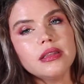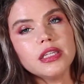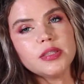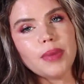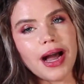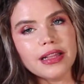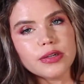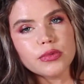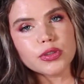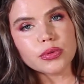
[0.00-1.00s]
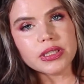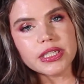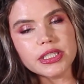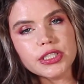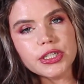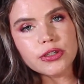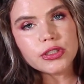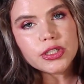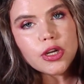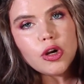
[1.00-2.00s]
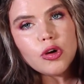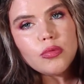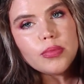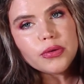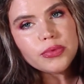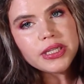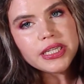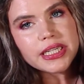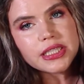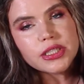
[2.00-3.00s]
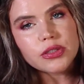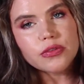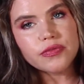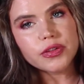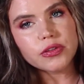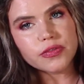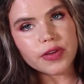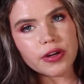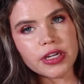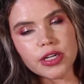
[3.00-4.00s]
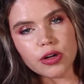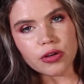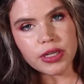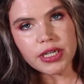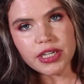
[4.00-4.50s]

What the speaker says: This palette was released years ago, but really it still feels very current.